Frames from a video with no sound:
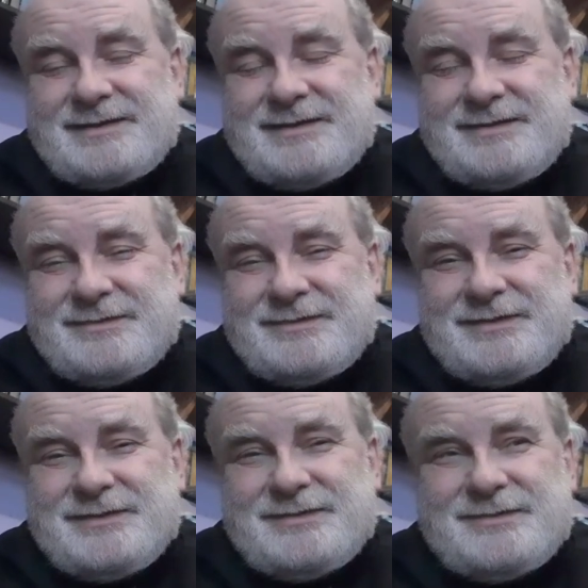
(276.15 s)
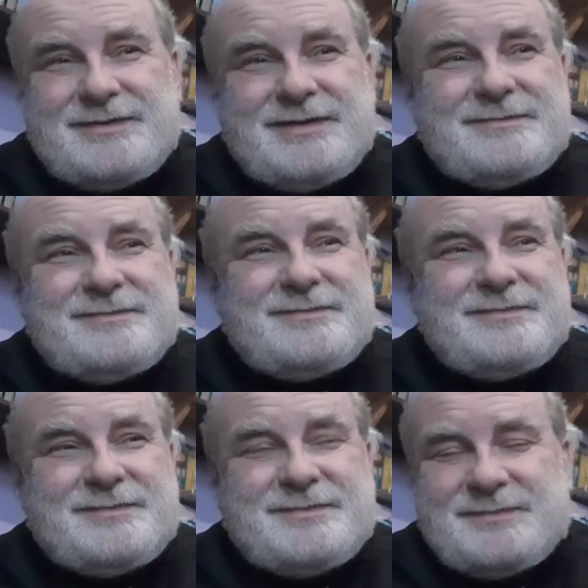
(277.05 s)

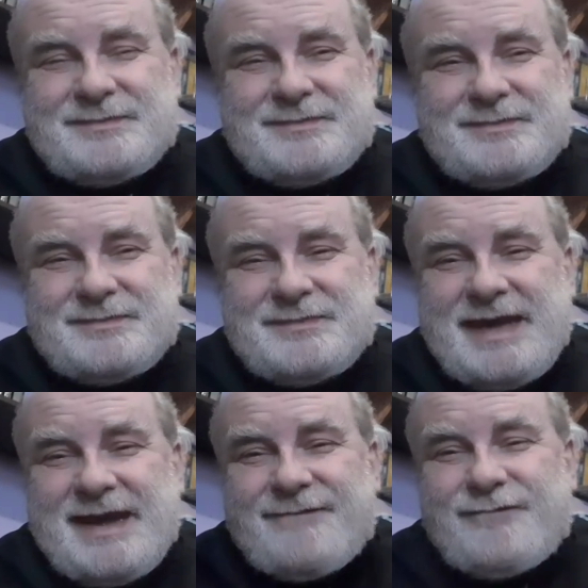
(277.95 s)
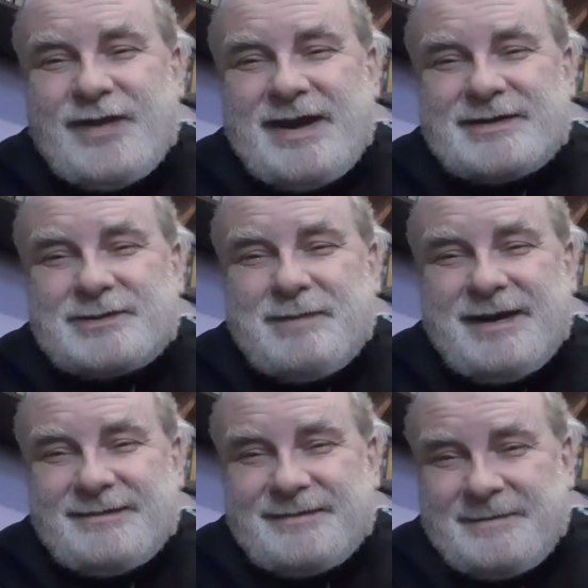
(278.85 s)
you get a flashback